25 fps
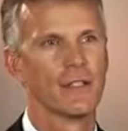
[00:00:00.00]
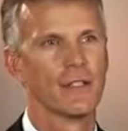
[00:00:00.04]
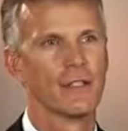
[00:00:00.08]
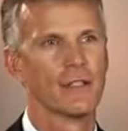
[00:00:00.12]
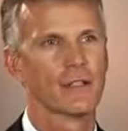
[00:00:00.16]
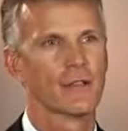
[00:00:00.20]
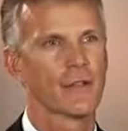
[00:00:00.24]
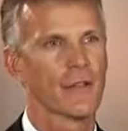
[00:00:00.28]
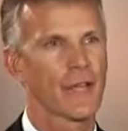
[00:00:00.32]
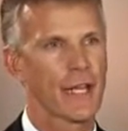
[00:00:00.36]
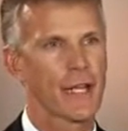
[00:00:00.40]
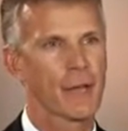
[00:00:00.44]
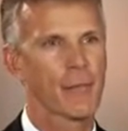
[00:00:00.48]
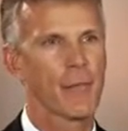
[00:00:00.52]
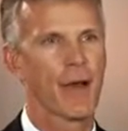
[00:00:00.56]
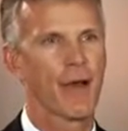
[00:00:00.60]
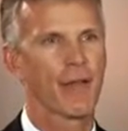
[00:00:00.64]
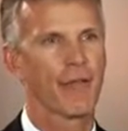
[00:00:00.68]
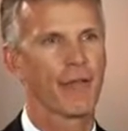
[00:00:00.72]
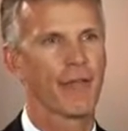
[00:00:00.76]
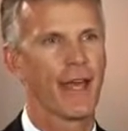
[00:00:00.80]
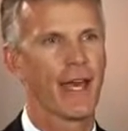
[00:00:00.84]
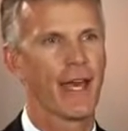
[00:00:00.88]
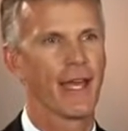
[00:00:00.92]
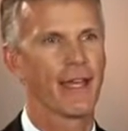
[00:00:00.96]
Just think
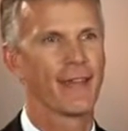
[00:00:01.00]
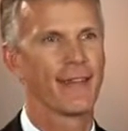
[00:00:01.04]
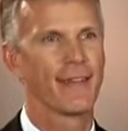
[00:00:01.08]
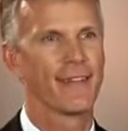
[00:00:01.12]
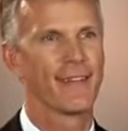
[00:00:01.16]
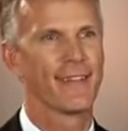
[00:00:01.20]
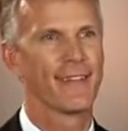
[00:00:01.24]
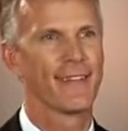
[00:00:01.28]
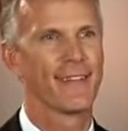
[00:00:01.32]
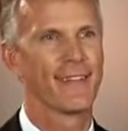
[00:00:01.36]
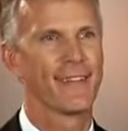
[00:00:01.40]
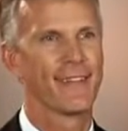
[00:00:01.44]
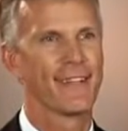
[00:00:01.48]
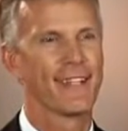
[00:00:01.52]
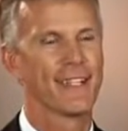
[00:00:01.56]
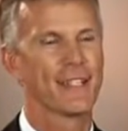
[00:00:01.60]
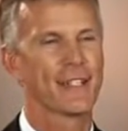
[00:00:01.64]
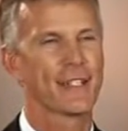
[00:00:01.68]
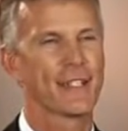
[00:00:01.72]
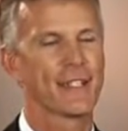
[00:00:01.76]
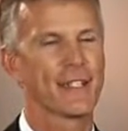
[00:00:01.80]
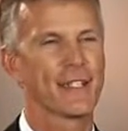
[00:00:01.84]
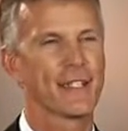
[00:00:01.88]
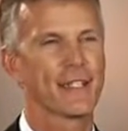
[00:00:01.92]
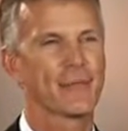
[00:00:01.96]
about that.
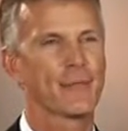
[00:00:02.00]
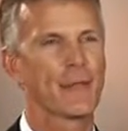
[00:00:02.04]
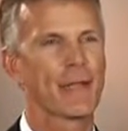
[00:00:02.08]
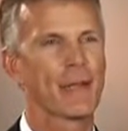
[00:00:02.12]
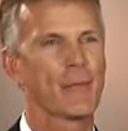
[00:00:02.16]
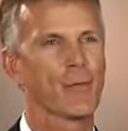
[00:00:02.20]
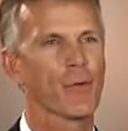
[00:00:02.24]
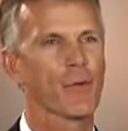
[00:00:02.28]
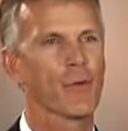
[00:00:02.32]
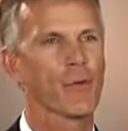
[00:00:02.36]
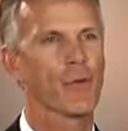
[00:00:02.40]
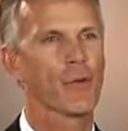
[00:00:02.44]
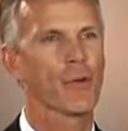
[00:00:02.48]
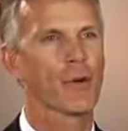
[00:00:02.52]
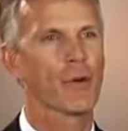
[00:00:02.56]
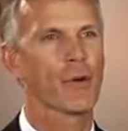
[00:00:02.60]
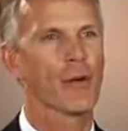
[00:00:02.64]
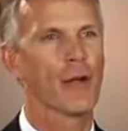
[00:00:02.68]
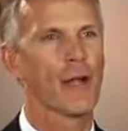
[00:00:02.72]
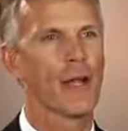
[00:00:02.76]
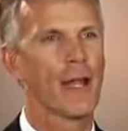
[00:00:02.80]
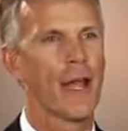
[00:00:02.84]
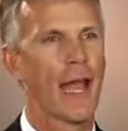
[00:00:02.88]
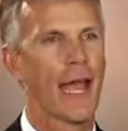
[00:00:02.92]
It's people who are